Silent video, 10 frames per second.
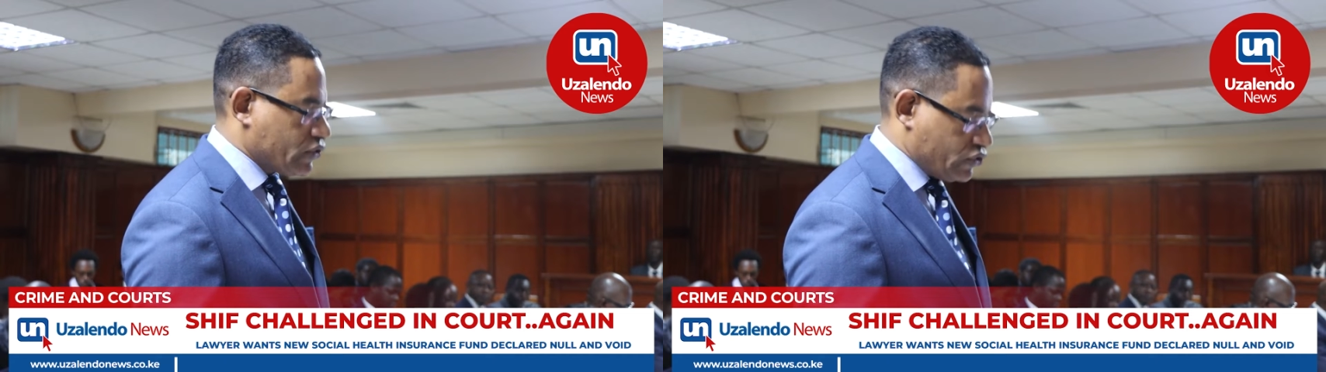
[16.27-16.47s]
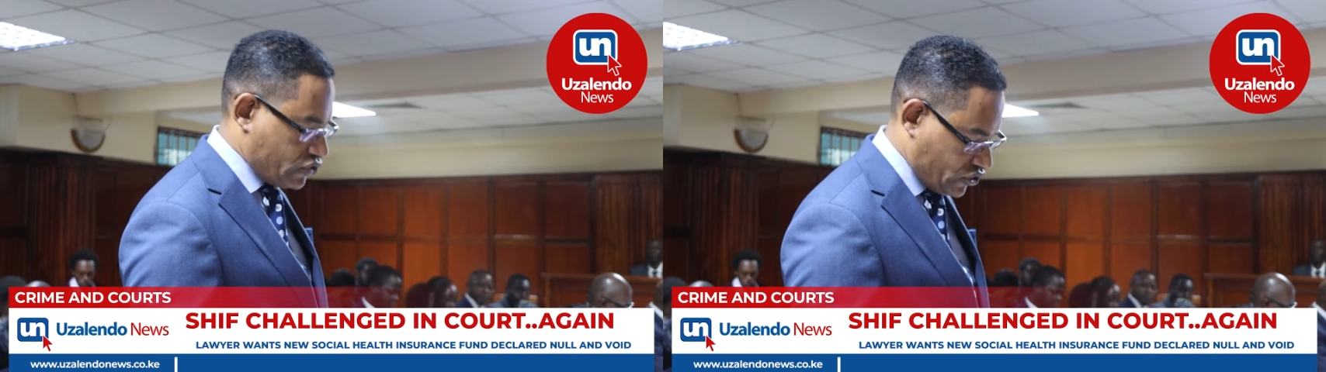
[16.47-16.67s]

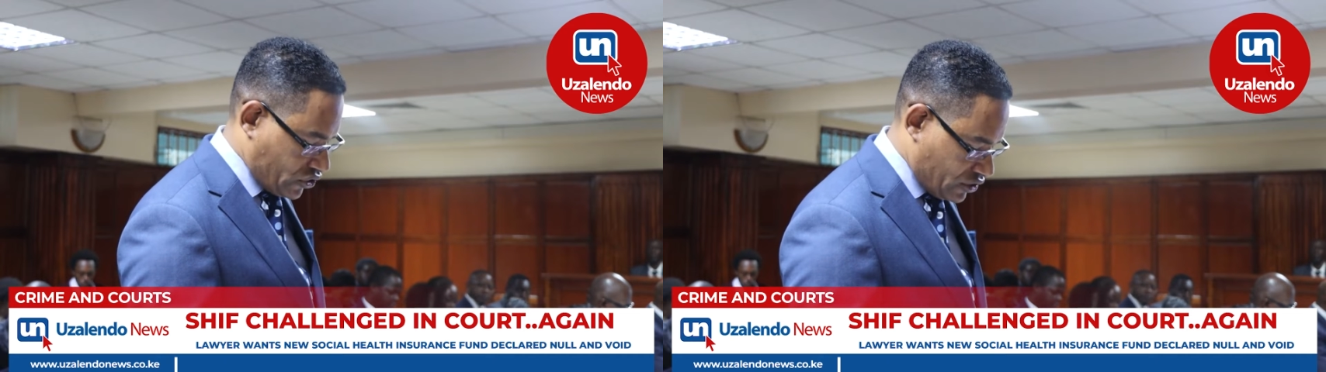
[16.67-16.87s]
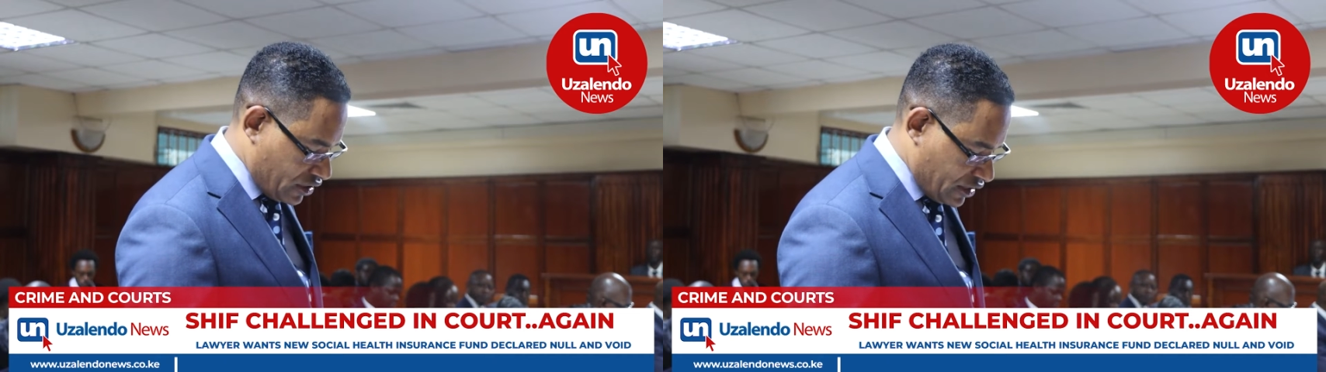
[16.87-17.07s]

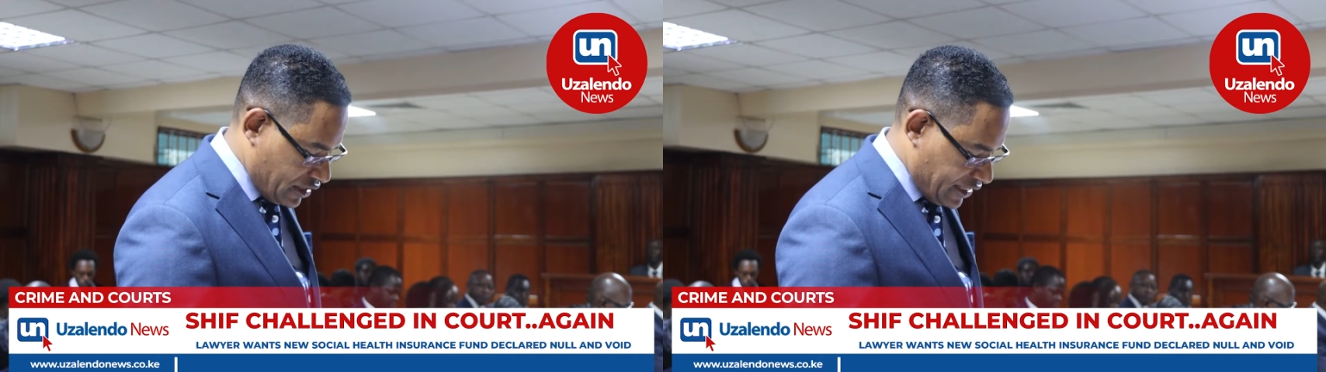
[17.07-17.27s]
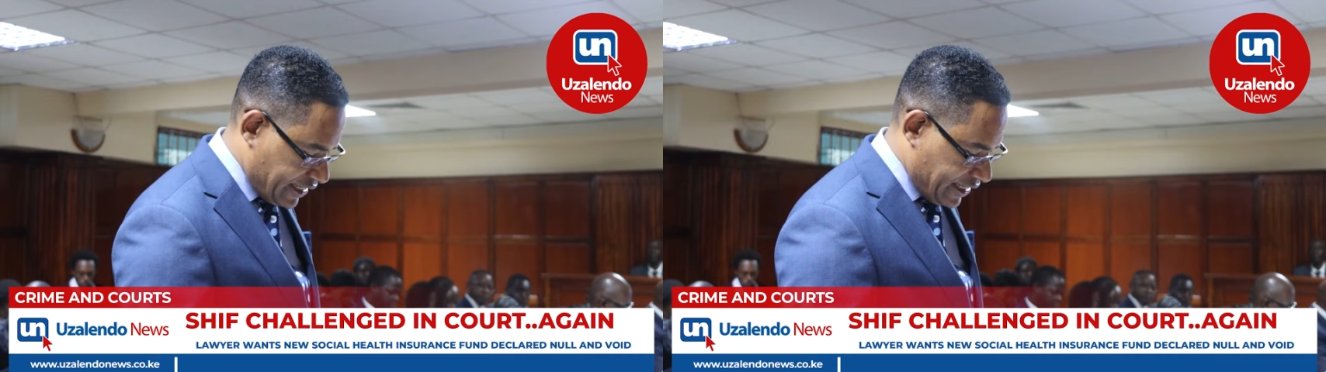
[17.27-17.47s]
Constitution,
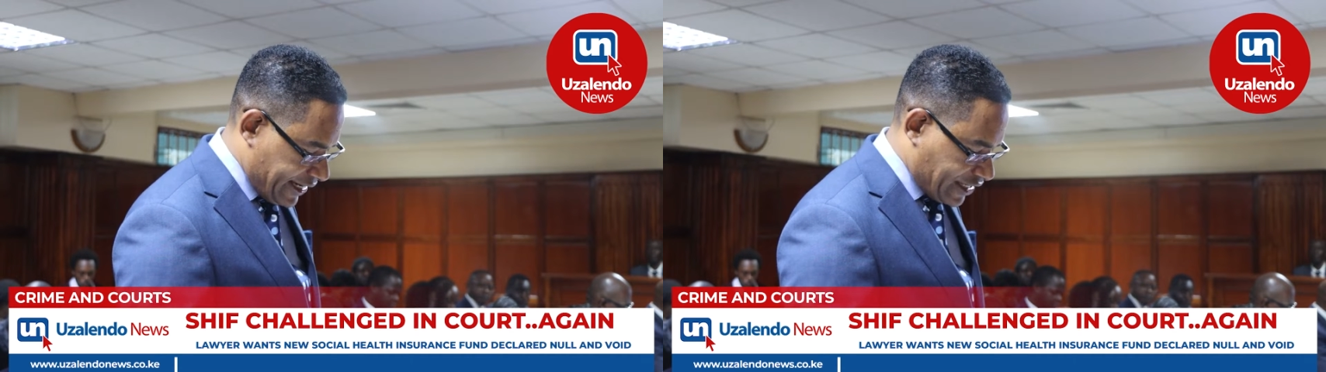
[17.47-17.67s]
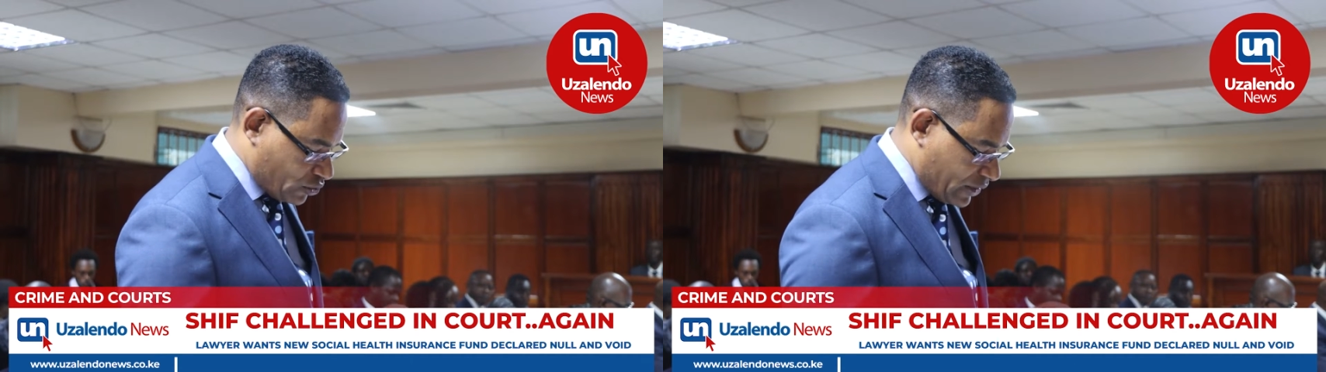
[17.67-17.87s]

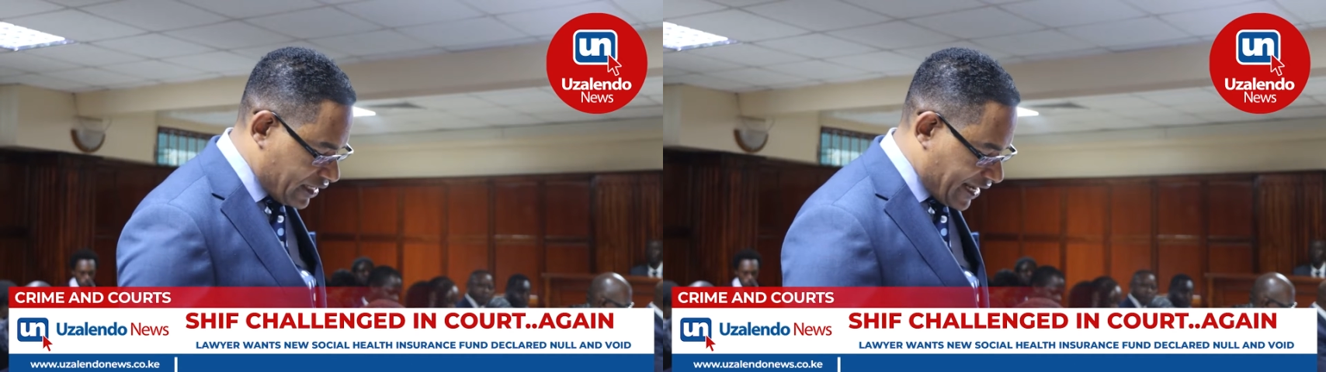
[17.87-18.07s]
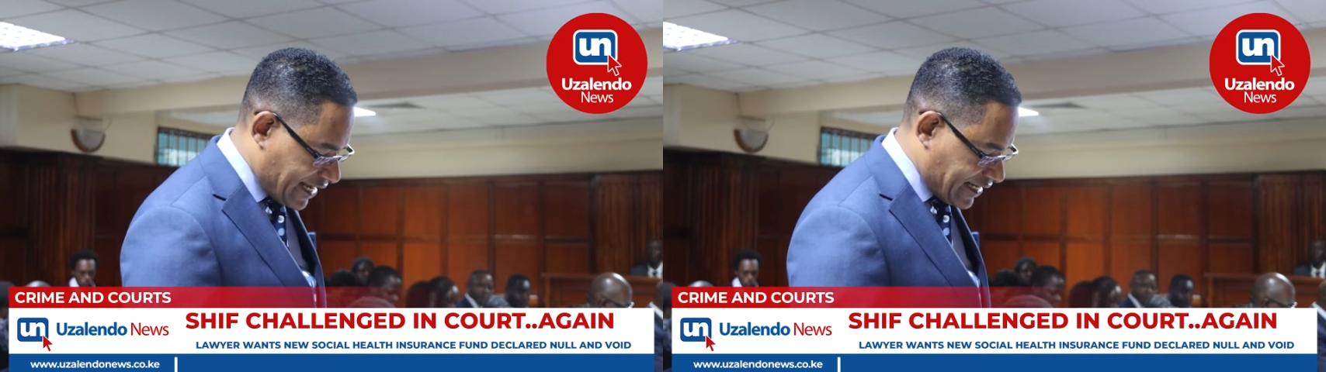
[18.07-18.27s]
as
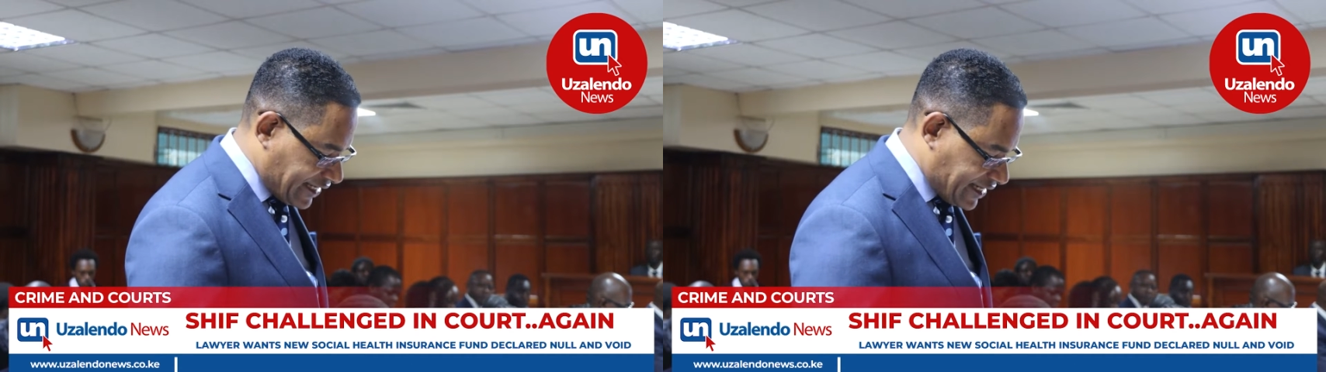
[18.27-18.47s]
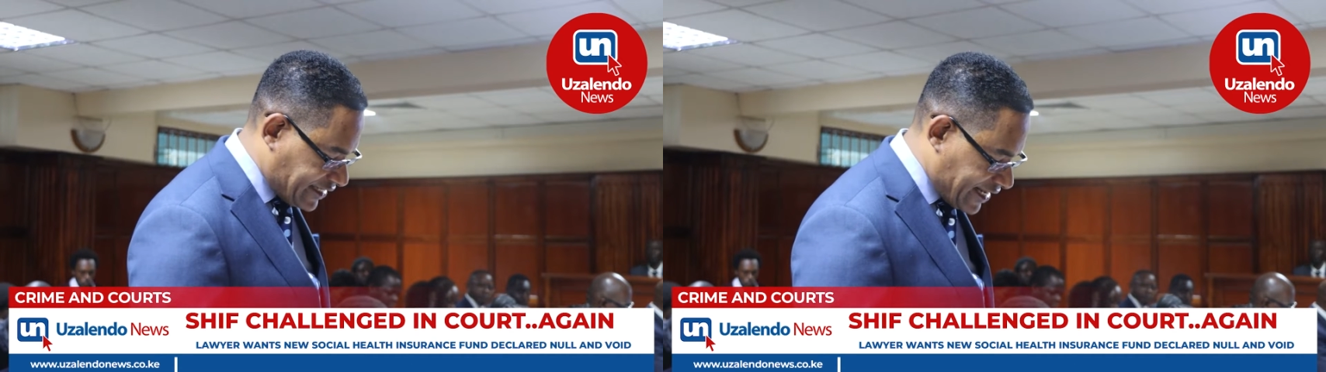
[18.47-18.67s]
well as
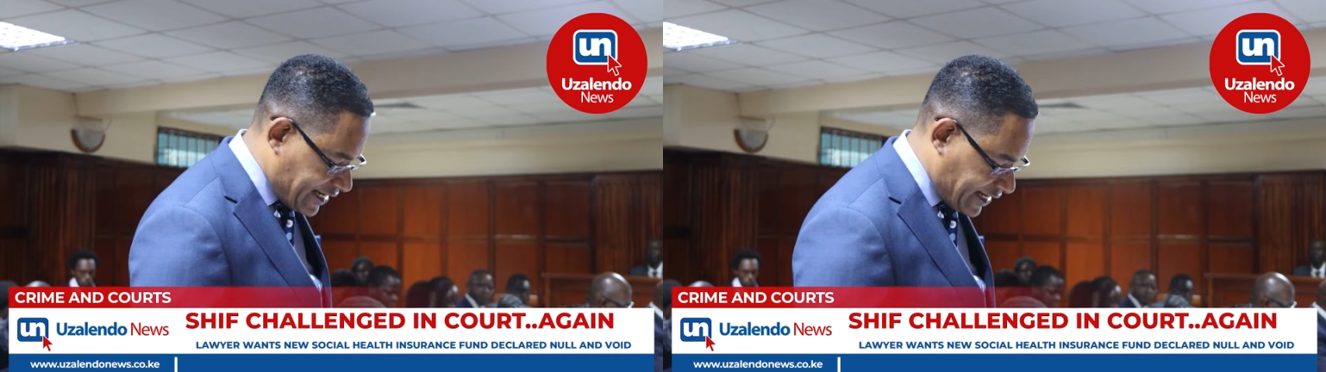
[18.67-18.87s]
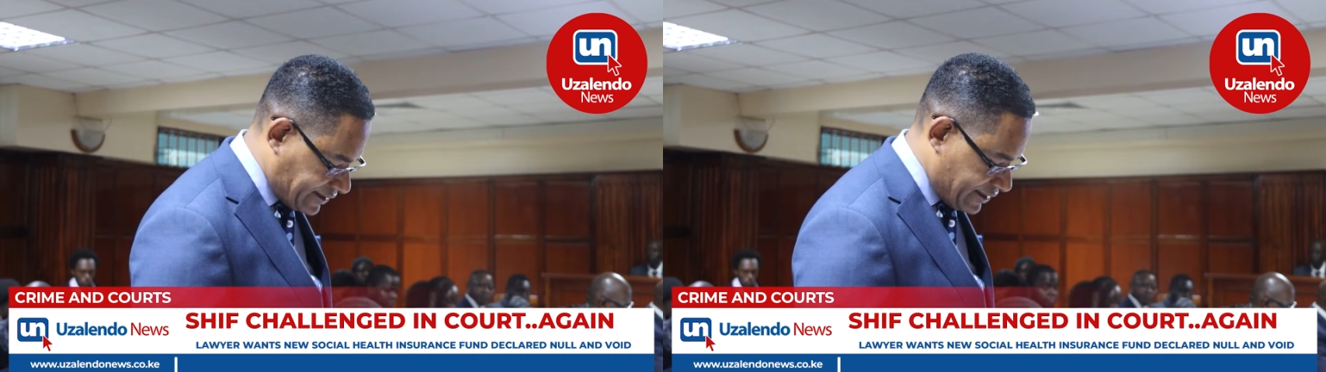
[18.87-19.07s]
the
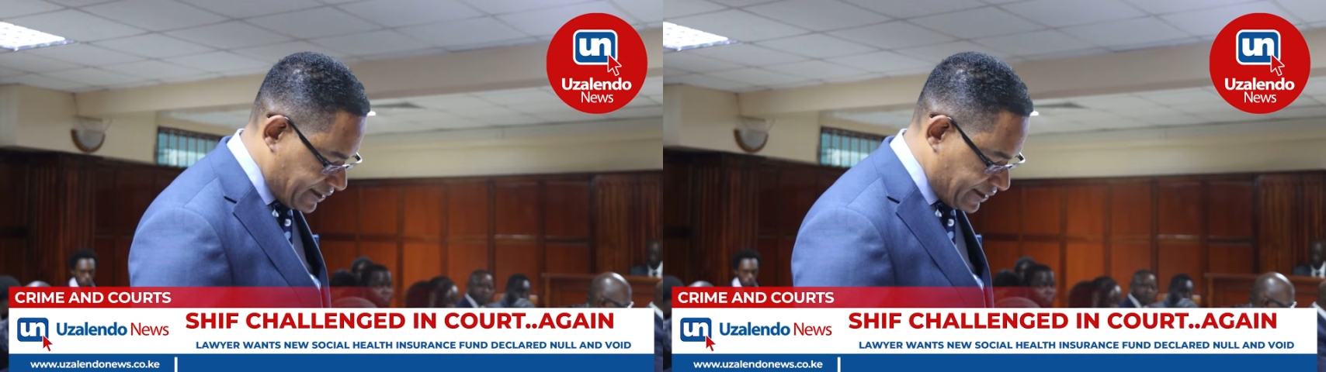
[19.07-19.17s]
Senate,